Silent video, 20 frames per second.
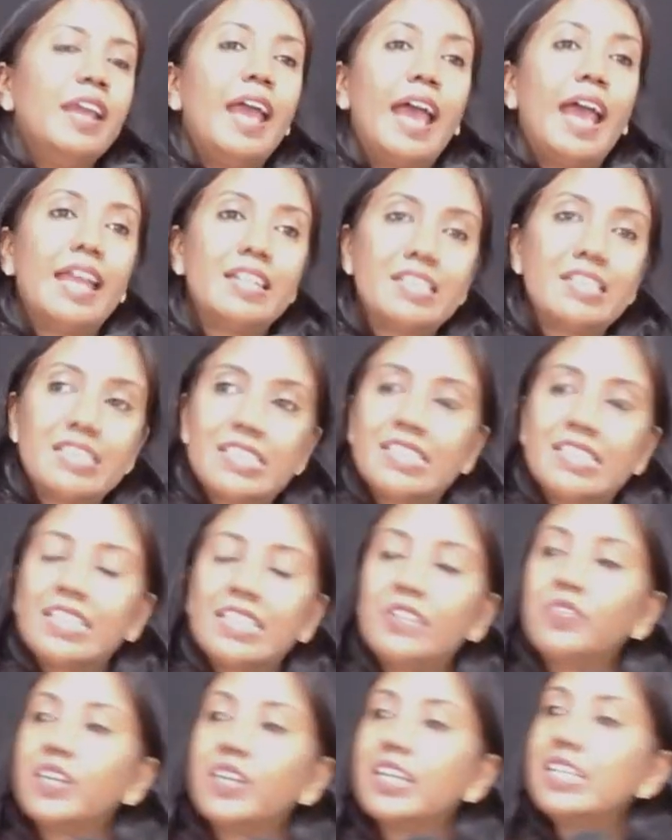and
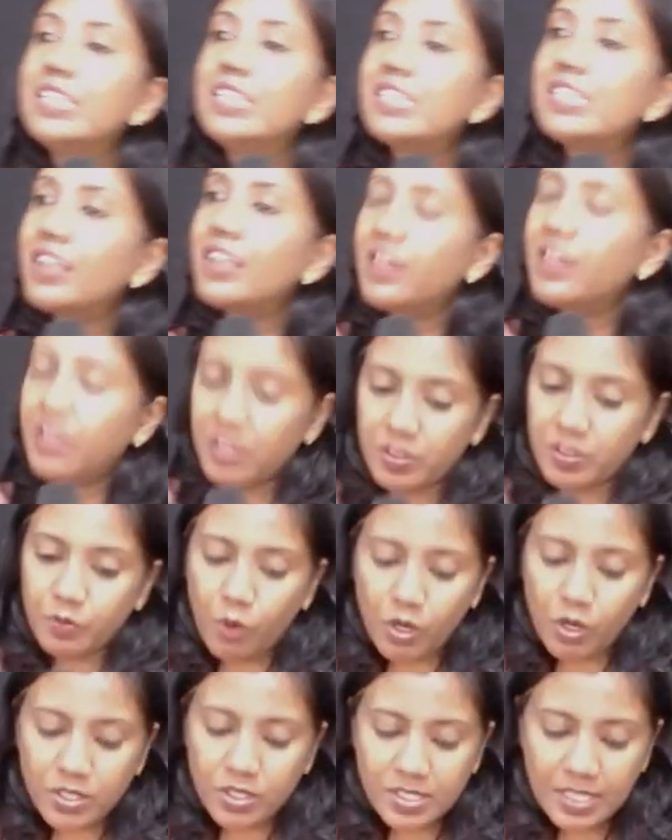receive His
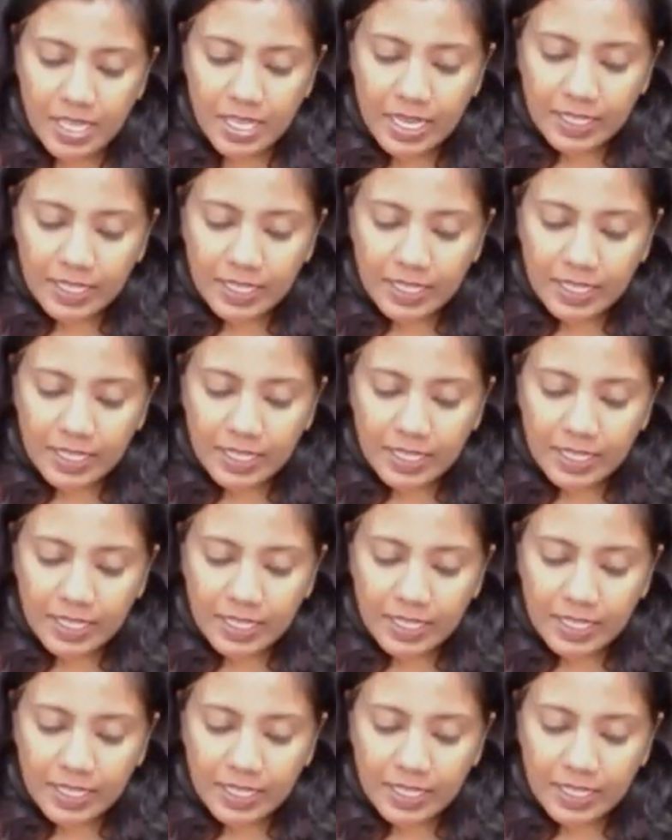rewards.